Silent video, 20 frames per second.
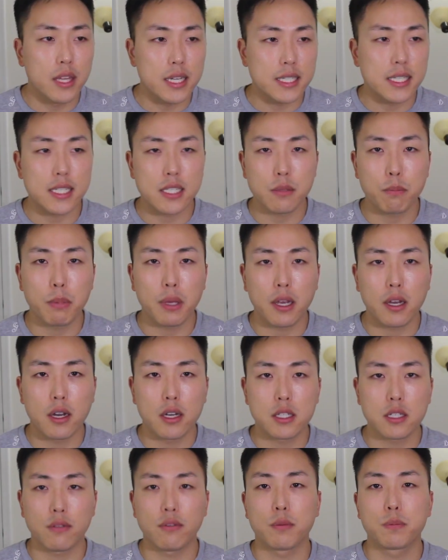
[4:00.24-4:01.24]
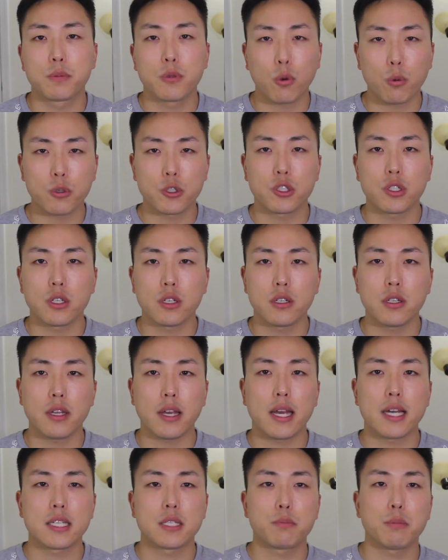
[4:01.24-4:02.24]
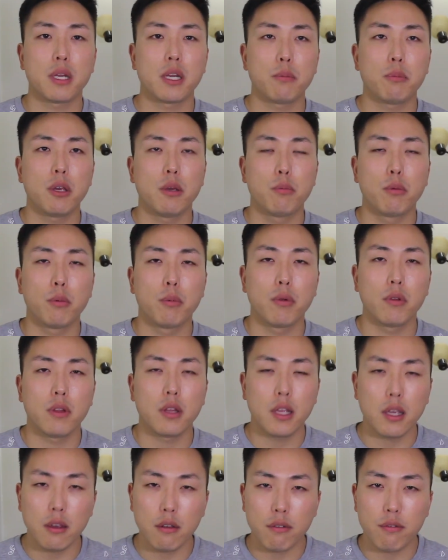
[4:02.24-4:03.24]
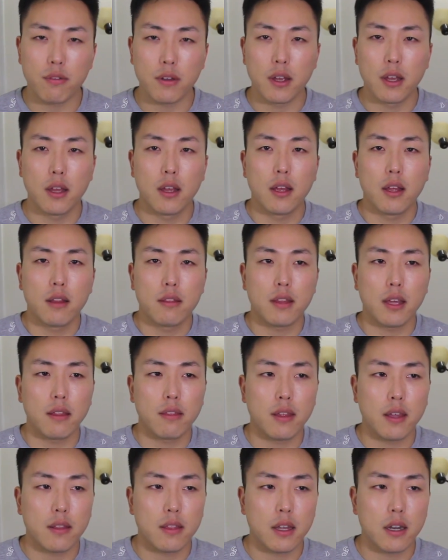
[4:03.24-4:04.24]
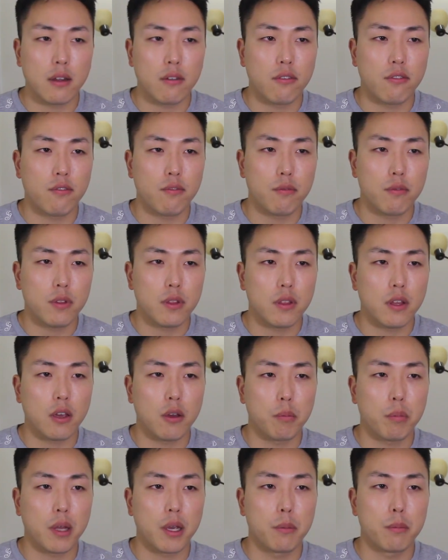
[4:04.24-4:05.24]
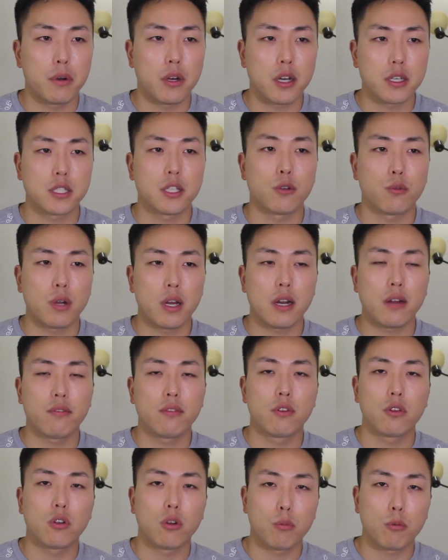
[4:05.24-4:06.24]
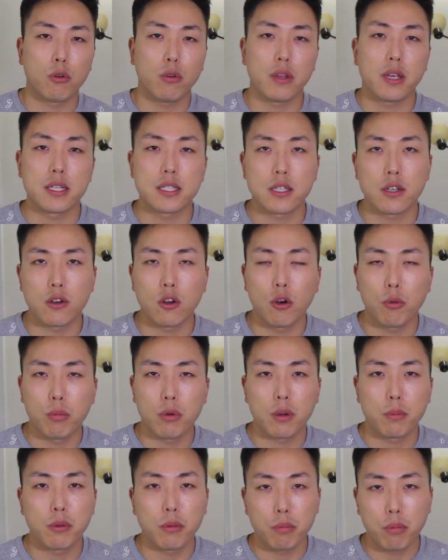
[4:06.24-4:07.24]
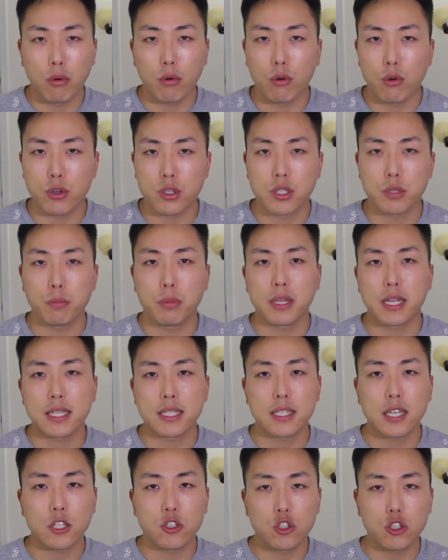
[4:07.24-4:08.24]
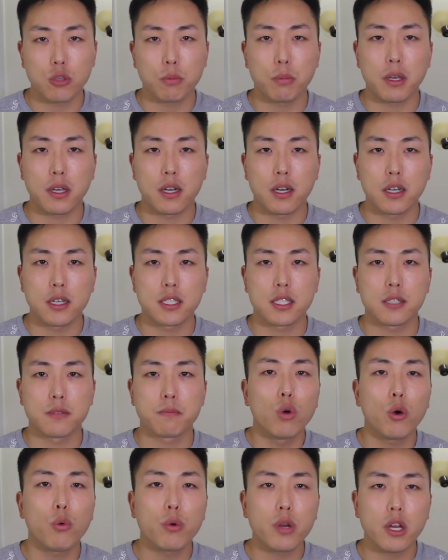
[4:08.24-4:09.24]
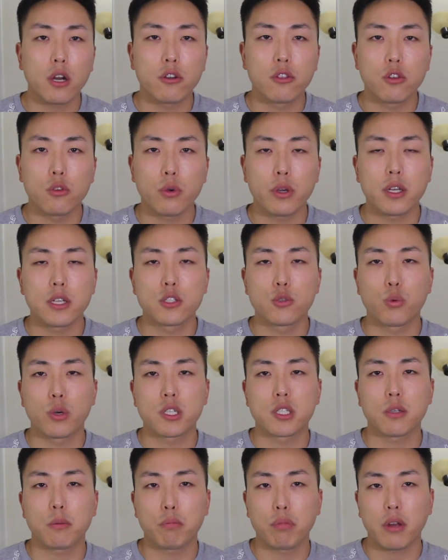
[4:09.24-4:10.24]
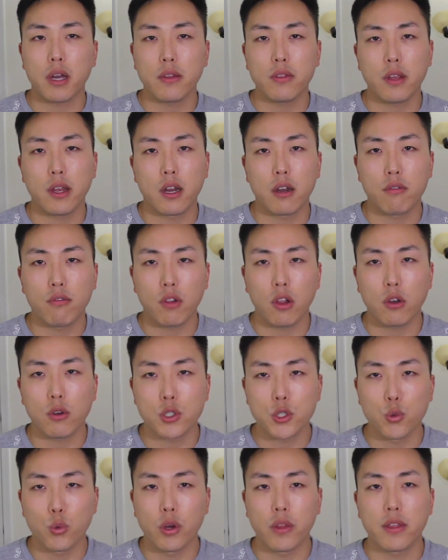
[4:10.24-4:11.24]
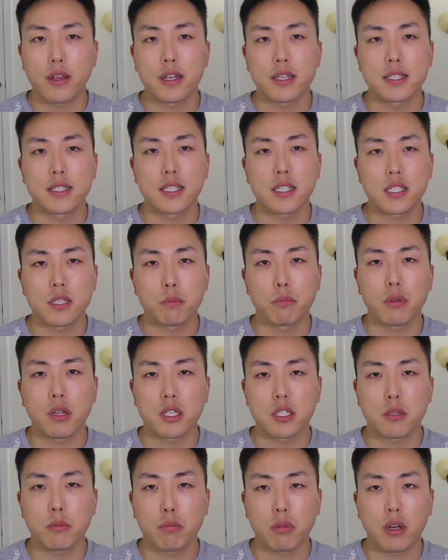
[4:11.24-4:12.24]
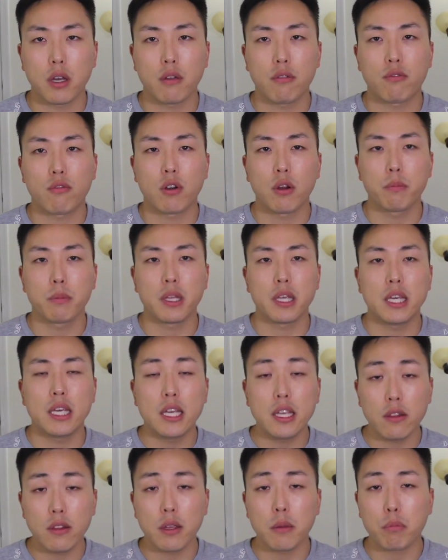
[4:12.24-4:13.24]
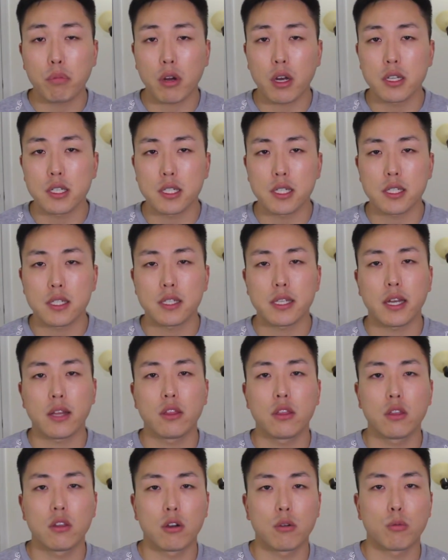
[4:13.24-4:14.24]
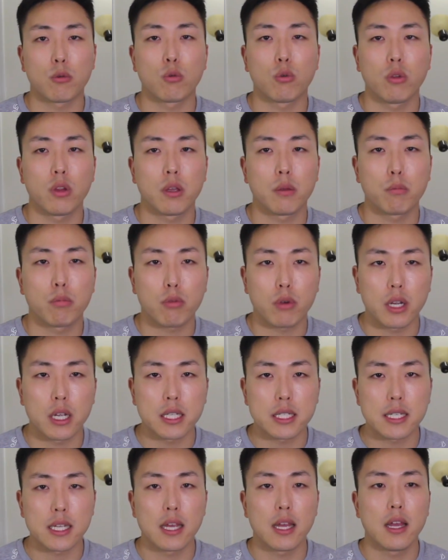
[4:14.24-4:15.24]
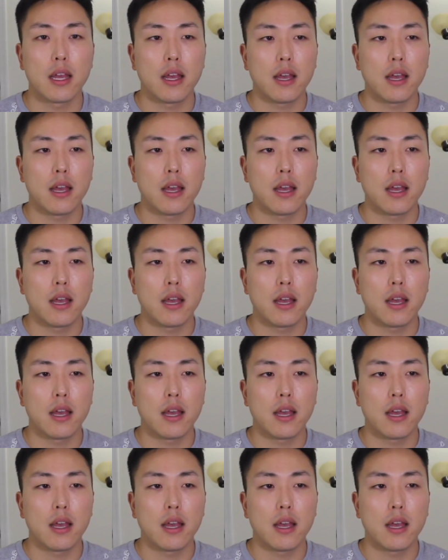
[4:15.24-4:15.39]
This isn't because of absorption, as many people believe. They think that if they apply minoxidil right after derma rolling, it's going to open up the pores, but that's not true, because what we are doing is we're supplying the hair follicles with consistent blood supply from the healing process that derma rolling brings,